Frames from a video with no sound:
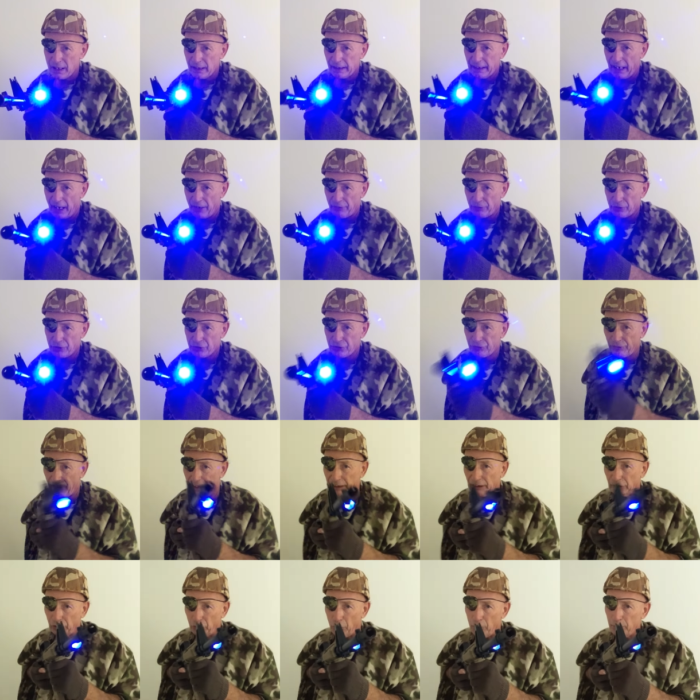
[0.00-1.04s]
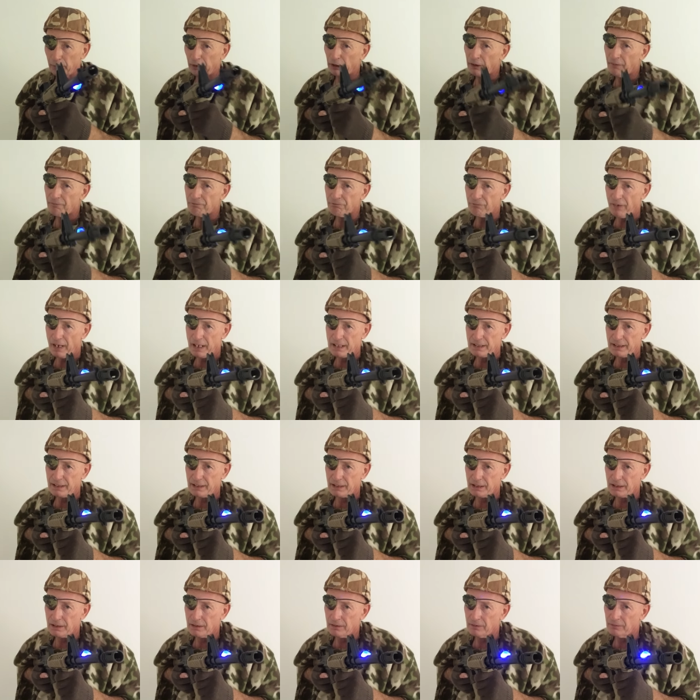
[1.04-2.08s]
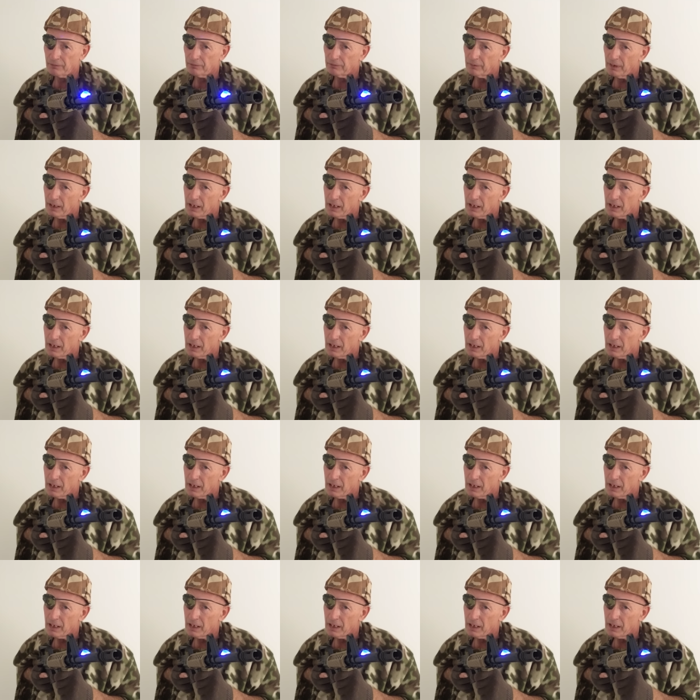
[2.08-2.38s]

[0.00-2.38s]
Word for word: Counter-Strike Global Offensive.